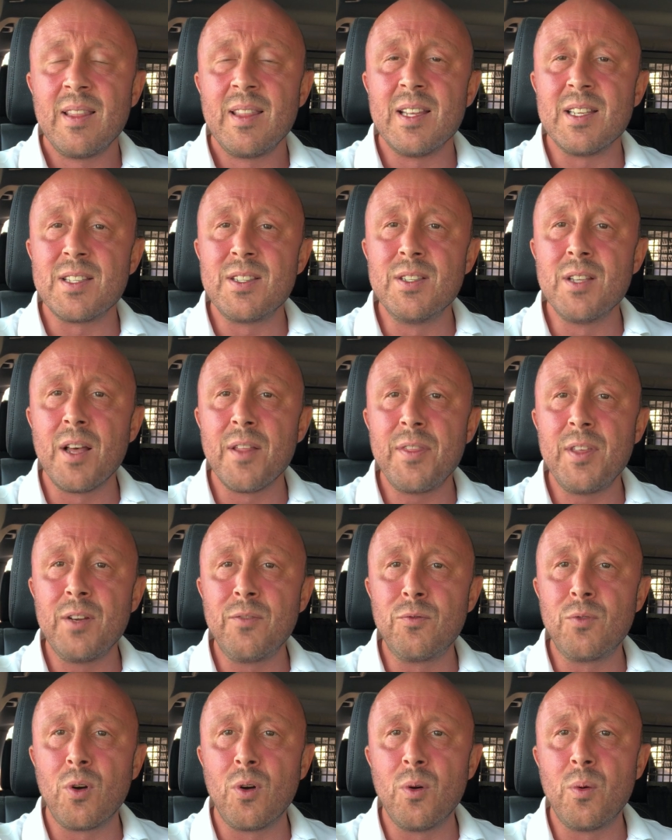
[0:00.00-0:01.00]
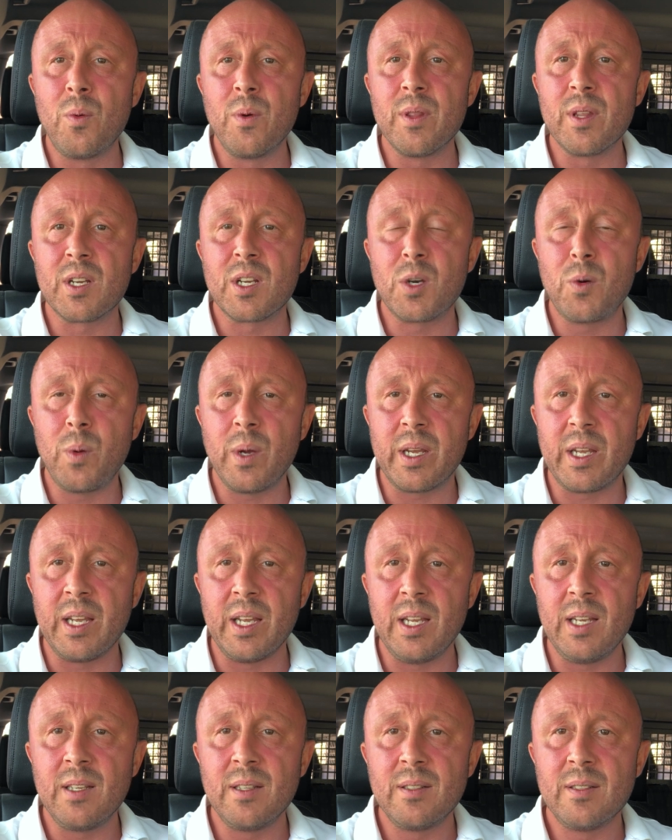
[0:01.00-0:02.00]
There's nothing wrong with a
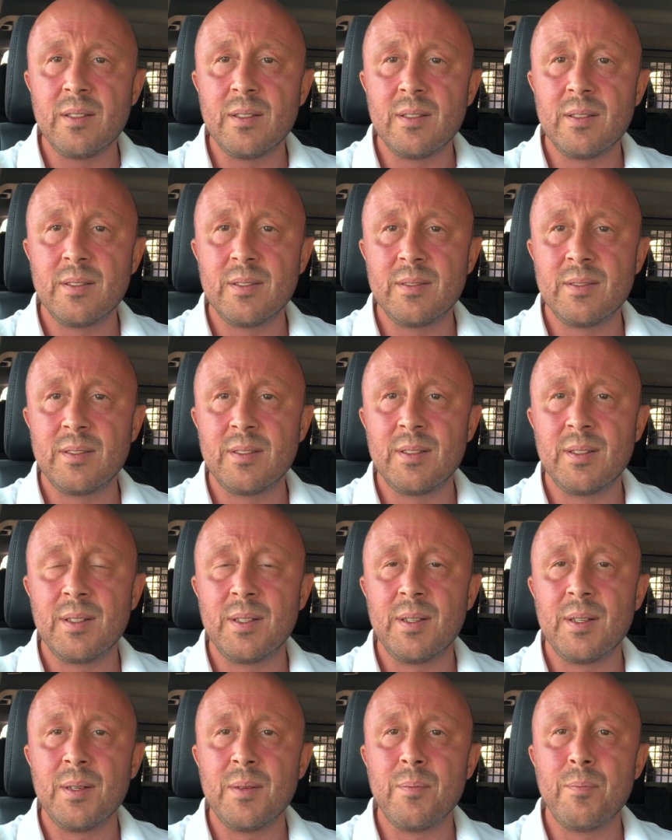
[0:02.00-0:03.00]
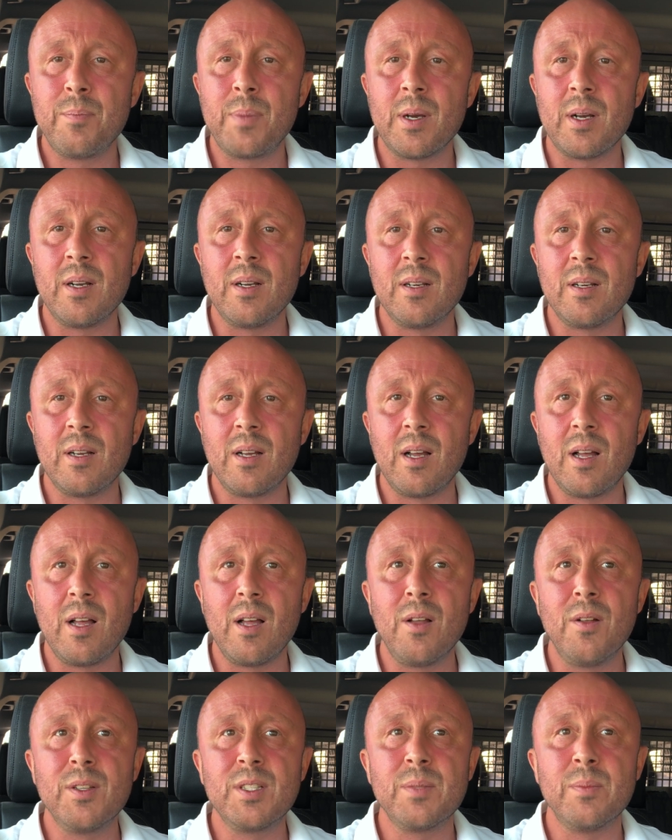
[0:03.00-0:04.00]
quickie, but
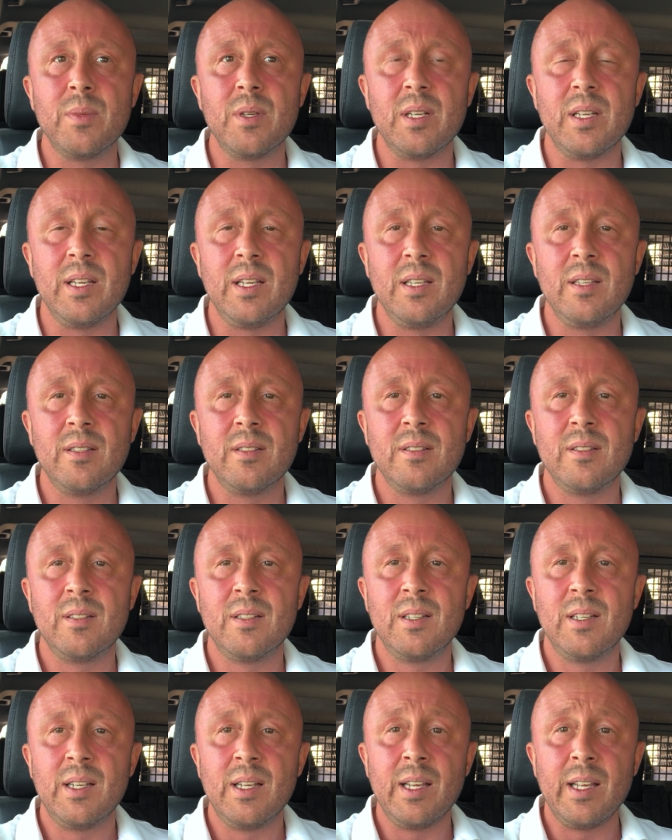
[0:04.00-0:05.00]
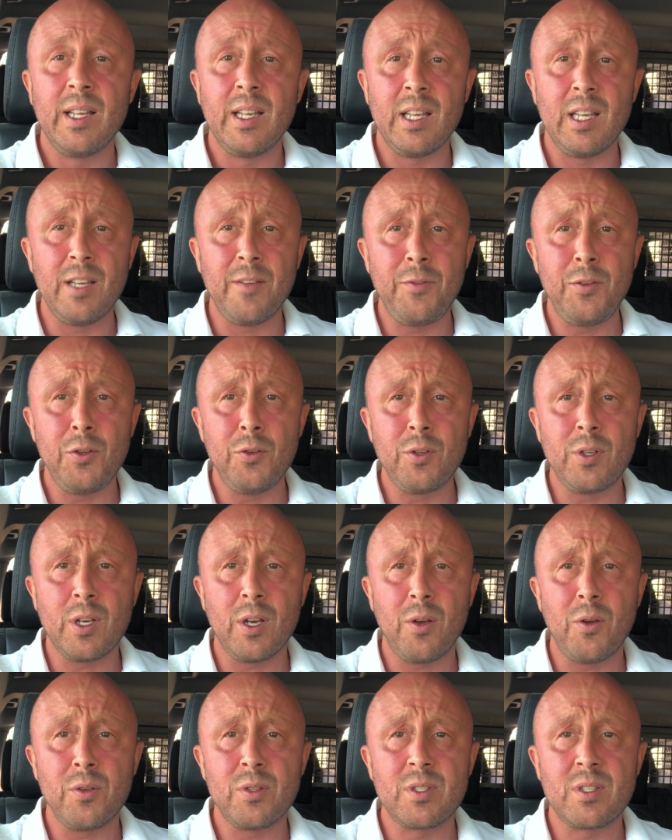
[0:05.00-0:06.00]
ultimately, if you
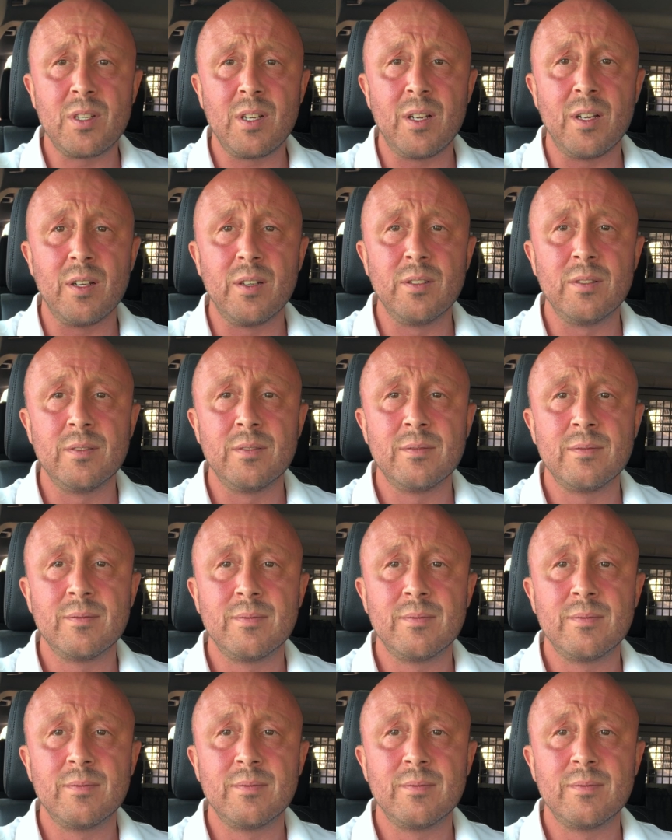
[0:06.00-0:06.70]
go slow,